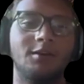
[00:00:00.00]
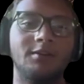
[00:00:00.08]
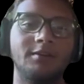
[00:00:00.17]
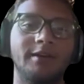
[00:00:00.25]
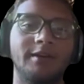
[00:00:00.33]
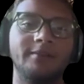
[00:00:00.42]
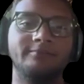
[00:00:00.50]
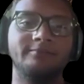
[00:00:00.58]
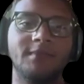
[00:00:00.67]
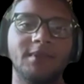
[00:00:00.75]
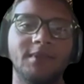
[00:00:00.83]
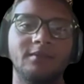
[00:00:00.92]
All right,
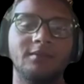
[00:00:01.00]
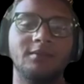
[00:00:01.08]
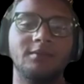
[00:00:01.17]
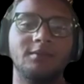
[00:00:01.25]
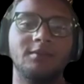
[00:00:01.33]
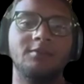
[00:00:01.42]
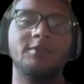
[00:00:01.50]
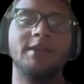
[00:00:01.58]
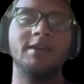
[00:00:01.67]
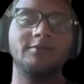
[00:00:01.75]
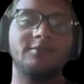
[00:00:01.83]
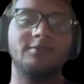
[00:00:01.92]

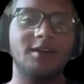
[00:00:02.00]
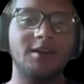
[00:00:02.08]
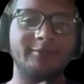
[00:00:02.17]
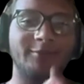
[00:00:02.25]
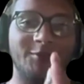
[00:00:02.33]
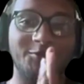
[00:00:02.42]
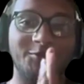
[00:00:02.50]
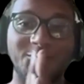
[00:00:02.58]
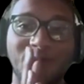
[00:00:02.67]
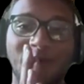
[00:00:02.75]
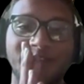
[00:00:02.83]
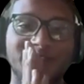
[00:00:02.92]
we have time for a
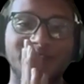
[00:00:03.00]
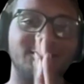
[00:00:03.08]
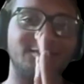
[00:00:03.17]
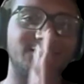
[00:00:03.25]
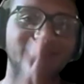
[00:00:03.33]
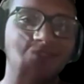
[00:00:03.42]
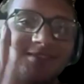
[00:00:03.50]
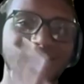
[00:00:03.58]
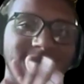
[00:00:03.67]
few questions.